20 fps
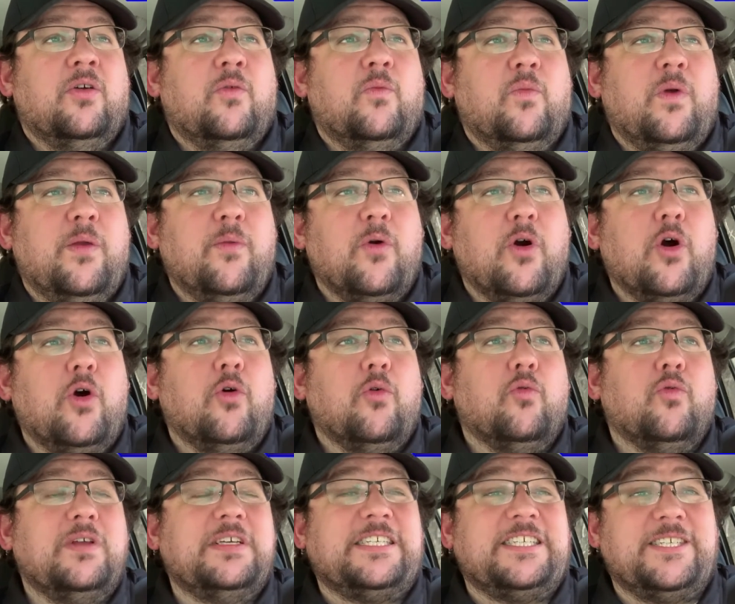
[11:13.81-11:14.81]
we will
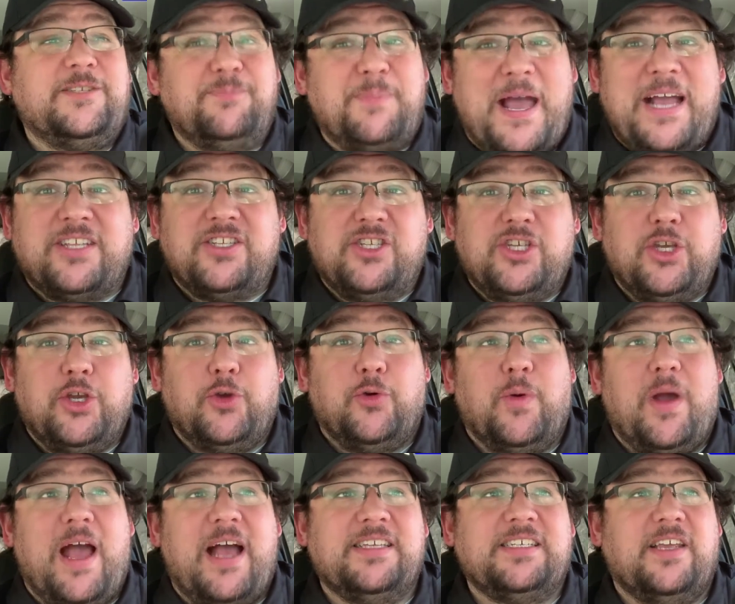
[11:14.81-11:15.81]
respect
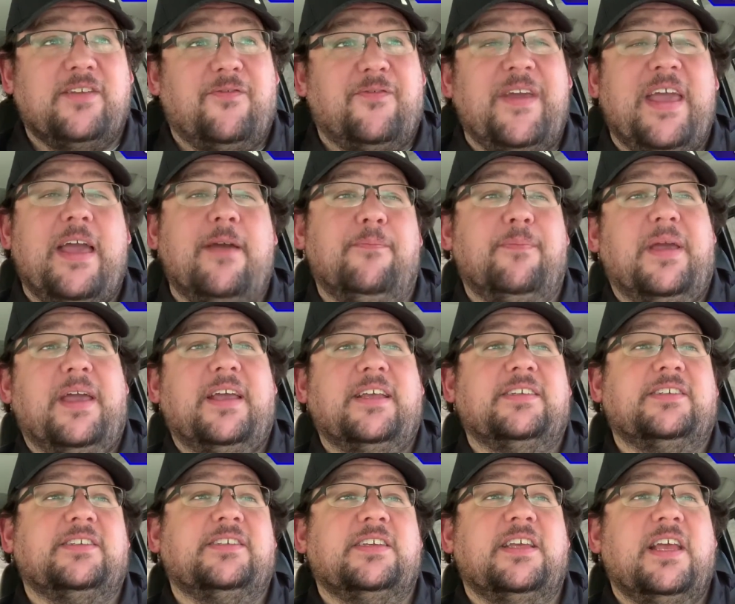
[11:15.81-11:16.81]
you as a fan
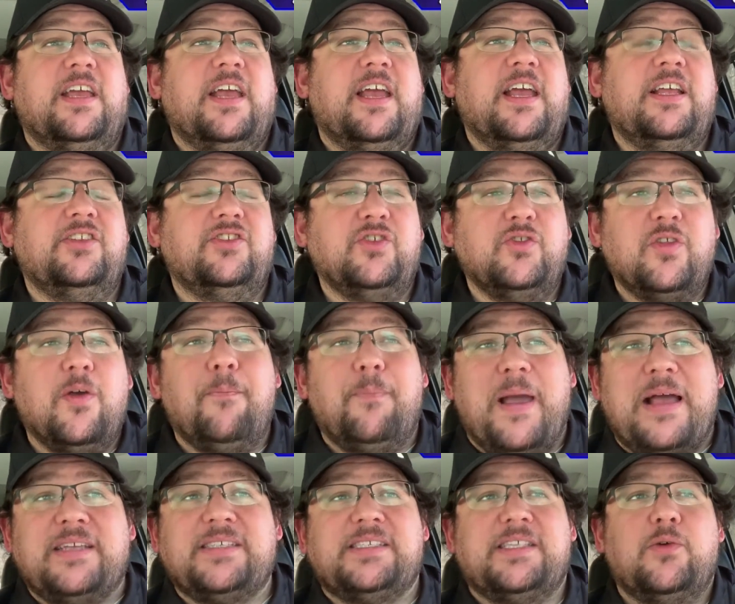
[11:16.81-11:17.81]
base and do the
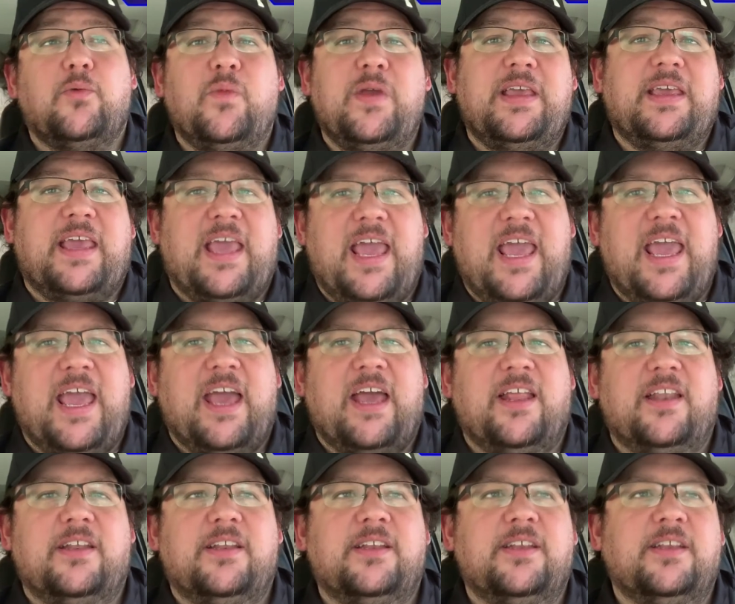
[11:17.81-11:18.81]
best that we
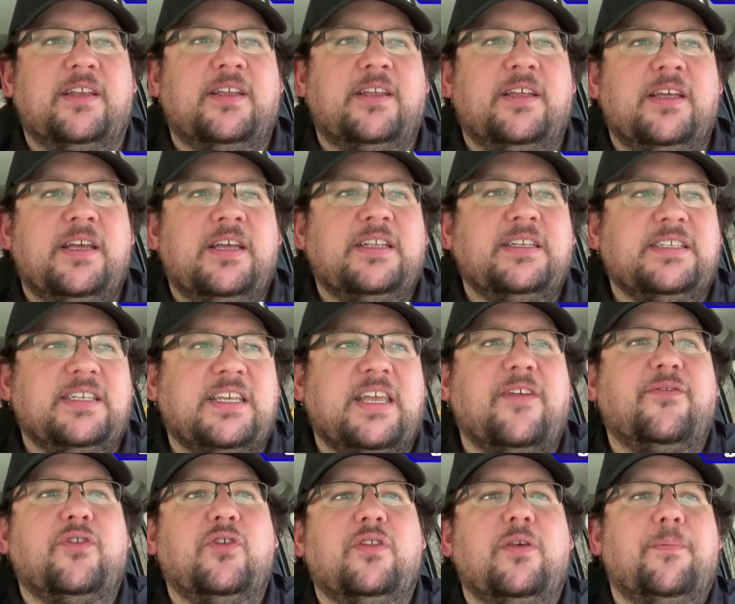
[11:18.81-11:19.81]
can to
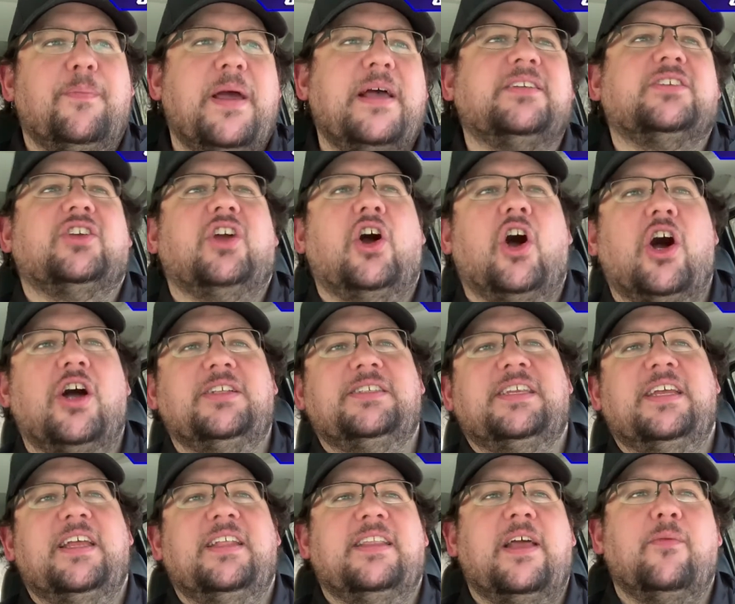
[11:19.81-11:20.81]
give you the best
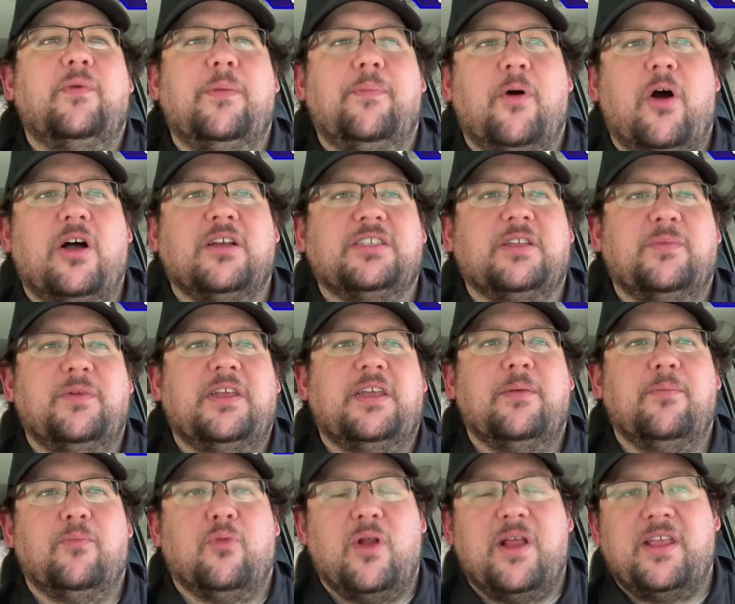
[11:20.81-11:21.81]
content that we possibly
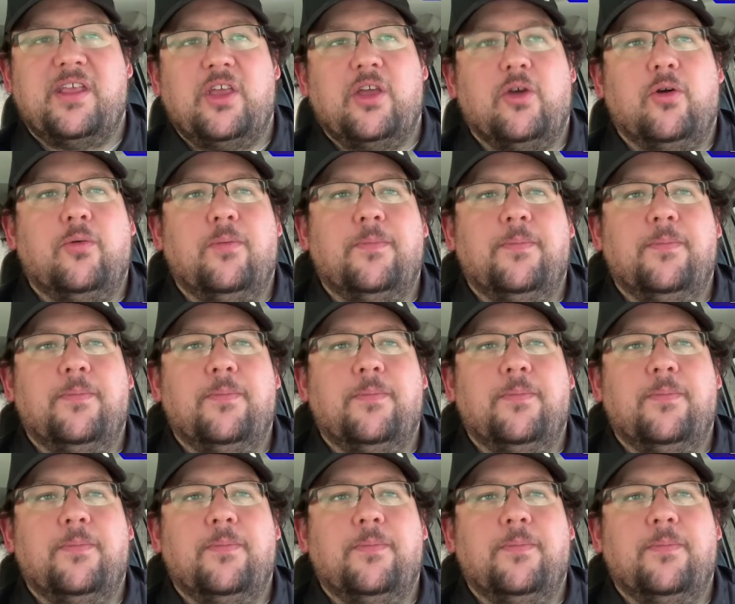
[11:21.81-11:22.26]
can bring you.